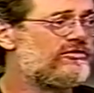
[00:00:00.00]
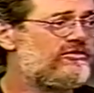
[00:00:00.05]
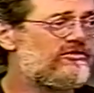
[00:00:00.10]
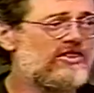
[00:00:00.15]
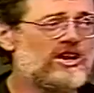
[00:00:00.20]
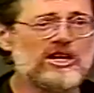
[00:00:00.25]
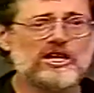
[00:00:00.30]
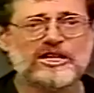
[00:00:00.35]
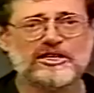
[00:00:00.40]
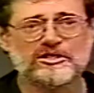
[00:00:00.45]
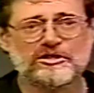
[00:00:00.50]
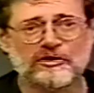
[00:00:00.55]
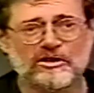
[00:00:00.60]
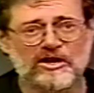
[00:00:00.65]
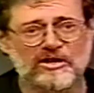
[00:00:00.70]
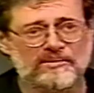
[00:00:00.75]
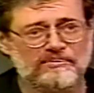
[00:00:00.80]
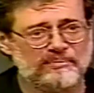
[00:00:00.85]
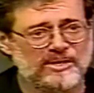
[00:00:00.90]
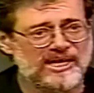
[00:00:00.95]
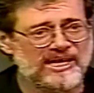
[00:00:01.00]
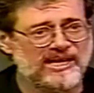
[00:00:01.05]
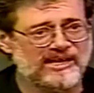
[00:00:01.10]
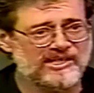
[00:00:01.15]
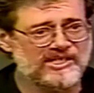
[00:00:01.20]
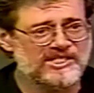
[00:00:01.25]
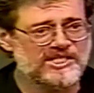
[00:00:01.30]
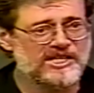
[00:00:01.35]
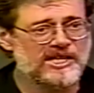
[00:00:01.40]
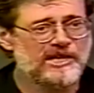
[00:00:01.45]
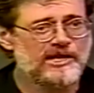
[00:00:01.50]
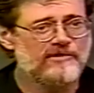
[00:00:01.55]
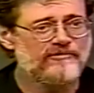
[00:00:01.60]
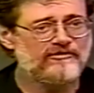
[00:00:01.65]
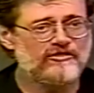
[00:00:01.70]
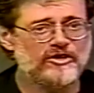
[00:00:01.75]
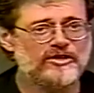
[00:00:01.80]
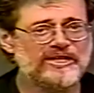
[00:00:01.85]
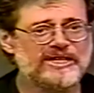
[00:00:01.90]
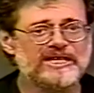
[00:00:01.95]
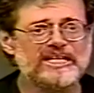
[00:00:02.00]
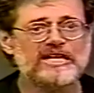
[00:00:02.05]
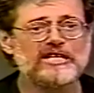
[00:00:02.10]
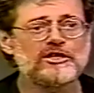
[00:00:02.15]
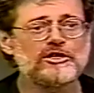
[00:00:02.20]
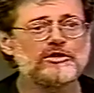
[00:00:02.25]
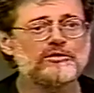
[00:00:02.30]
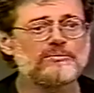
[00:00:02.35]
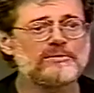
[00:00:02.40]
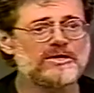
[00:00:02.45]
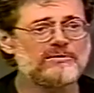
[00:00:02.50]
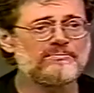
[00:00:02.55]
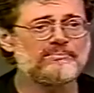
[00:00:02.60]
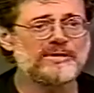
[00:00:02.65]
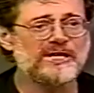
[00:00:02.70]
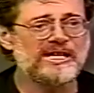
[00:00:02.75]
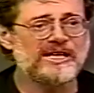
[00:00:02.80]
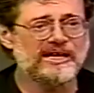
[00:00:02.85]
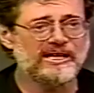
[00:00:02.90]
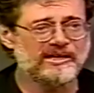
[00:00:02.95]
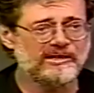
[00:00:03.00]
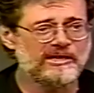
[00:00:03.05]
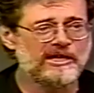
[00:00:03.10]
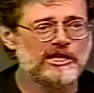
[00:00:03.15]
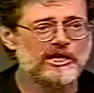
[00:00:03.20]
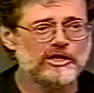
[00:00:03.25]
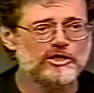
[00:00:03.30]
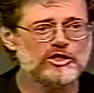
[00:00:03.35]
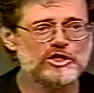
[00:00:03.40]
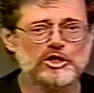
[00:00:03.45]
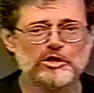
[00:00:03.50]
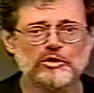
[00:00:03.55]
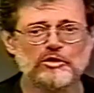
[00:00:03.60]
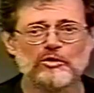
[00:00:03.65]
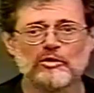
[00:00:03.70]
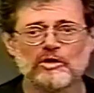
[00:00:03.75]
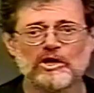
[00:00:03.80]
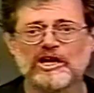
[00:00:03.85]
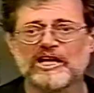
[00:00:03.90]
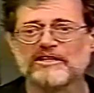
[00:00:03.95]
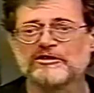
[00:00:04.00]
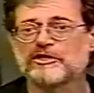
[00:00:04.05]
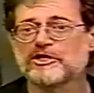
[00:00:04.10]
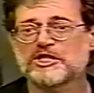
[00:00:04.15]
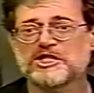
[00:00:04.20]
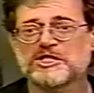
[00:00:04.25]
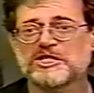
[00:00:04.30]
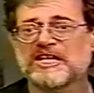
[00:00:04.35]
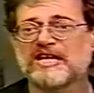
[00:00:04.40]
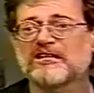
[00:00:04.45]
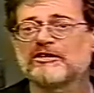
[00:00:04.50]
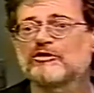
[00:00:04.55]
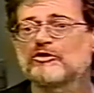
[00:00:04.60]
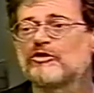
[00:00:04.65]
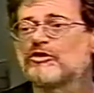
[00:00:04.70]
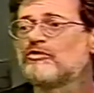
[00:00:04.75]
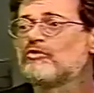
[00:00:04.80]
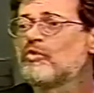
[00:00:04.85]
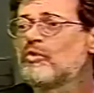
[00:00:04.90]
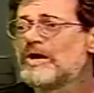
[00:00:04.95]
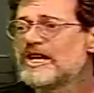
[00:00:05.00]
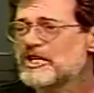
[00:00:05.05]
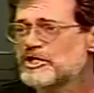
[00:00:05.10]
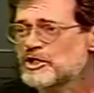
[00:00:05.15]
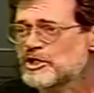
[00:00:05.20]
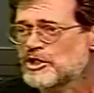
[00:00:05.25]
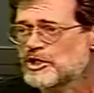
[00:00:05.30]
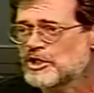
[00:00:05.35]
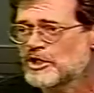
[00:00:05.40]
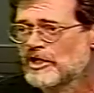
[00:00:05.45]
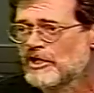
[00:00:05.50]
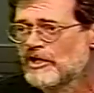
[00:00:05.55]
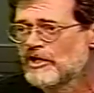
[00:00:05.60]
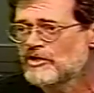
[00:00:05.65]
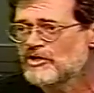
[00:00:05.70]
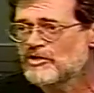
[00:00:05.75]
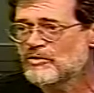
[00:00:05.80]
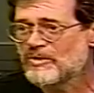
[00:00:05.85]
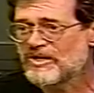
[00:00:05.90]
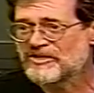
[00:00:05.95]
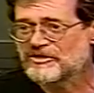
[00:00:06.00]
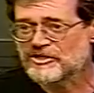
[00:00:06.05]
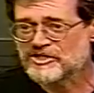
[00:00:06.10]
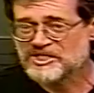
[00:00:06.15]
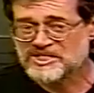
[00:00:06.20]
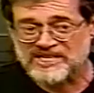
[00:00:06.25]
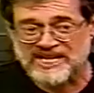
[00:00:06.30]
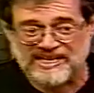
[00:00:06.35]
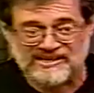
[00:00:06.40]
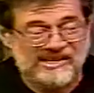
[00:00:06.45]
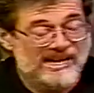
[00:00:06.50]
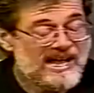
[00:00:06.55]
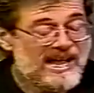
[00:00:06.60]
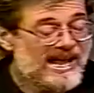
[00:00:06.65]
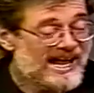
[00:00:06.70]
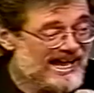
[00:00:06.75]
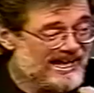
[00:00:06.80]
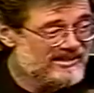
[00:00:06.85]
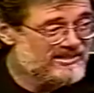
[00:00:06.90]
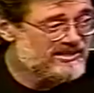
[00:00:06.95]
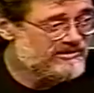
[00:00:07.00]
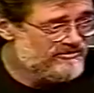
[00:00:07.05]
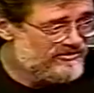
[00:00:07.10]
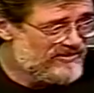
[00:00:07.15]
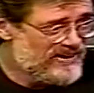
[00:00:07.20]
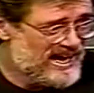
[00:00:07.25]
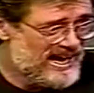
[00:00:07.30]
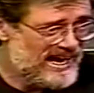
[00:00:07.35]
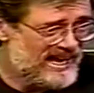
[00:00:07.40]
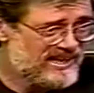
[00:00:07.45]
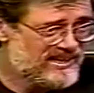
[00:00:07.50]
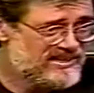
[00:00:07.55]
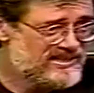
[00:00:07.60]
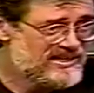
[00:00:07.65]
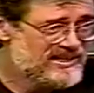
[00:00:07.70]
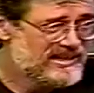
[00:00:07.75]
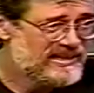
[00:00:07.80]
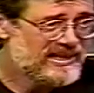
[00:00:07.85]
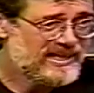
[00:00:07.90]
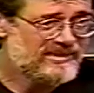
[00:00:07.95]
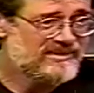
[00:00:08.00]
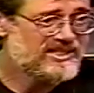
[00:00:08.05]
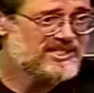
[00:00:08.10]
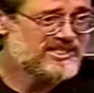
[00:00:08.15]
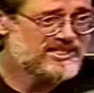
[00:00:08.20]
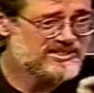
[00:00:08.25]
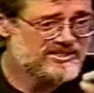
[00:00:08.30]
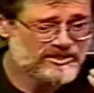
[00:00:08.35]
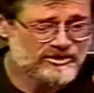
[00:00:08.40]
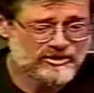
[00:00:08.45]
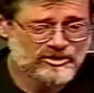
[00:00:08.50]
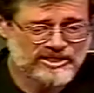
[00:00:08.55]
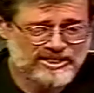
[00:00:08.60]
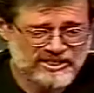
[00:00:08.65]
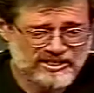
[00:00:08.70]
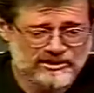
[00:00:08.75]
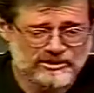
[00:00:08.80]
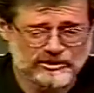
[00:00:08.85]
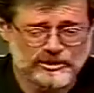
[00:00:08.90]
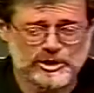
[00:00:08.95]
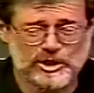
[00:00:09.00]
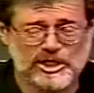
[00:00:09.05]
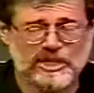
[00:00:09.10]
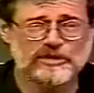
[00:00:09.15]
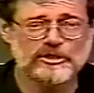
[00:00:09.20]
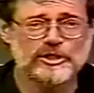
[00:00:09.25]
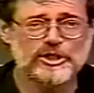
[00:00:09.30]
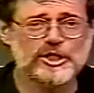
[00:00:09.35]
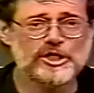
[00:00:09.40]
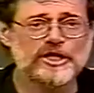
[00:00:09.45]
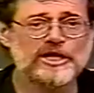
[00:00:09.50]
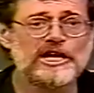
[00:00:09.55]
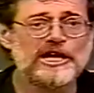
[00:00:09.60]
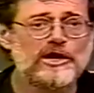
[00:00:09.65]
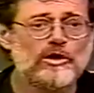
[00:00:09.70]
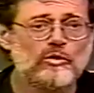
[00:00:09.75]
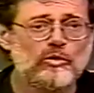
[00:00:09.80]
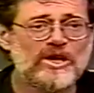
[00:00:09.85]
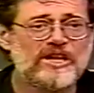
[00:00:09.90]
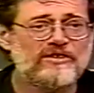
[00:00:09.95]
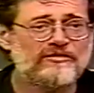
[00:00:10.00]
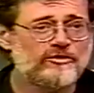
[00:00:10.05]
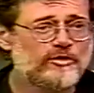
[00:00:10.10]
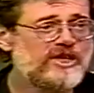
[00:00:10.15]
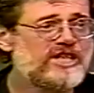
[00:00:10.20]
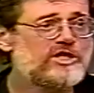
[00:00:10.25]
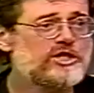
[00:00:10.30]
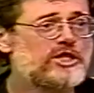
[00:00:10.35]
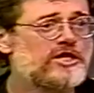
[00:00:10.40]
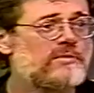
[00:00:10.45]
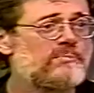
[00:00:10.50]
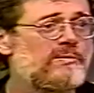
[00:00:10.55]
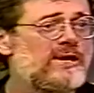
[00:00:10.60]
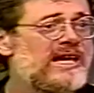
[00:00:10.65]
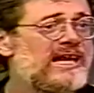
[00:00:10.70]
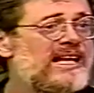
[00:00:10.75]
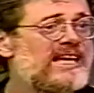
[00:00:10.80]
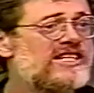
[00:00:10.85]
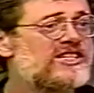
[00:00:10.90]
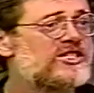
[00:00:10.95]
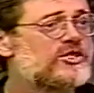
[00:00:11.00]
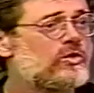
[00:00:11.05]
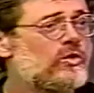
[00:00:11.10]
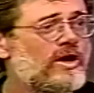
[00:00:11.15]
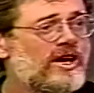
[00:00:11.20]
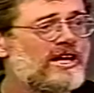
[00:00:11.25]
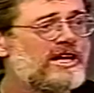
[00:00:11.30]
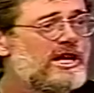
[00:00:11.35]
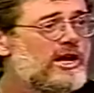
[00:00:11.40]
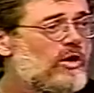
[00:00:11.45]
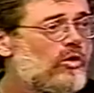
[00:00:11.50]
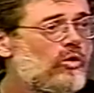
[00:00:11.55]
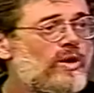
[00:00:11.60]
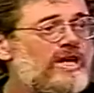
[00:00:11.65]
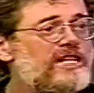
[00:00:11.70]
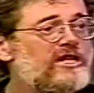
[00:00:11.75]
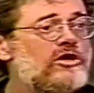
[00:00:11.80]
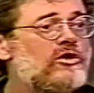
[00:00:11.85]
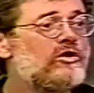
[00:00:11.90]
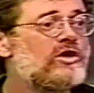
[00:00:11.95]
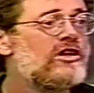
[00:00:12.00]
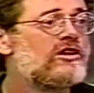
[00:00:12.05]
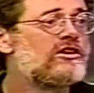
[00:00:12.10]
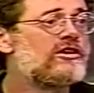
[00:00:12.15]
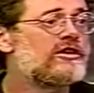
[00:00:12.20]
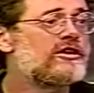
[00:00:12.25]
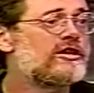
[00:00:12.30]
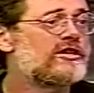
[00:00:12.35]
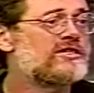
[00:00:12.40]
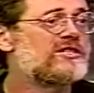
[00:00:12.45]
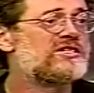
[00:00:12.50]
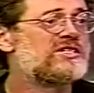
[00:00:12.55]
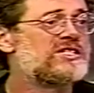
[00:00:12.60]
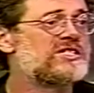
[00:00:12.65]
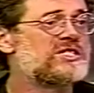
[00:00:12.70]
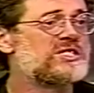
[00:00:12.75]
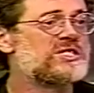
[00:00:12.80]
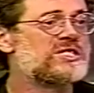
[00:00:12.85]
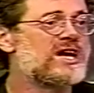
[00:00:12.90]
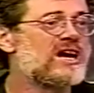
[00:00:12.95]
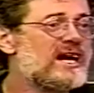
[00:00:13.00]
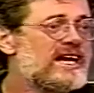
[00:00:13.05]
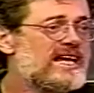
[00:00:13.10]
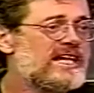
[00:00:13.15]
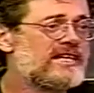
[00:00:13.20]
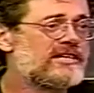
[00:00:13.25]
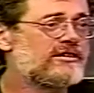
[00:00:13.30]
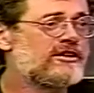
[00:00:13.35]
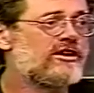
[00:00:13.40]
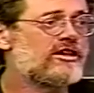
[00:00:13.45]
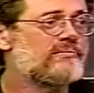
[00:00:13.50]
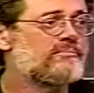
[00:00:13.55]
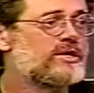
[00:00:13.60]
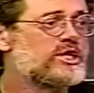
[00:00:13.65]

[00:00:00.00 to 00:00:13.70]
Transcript: far too complex for any human being to understand or wish to understand. And in fact, and this is a critical juncture, we have reached the place where we no longer design our